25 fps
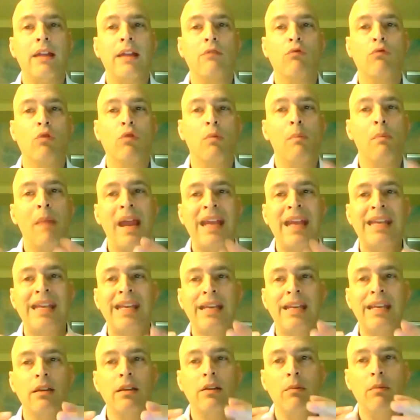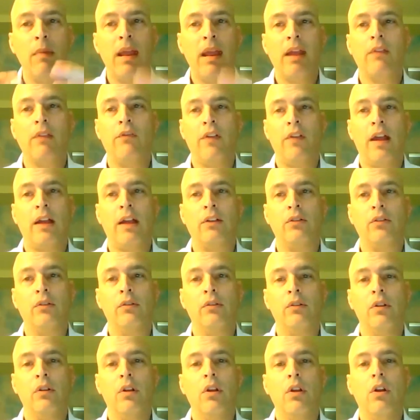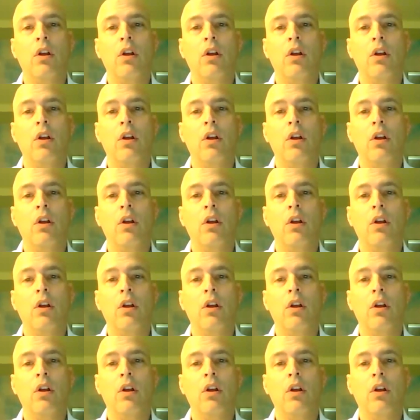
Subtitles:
remaining demand factor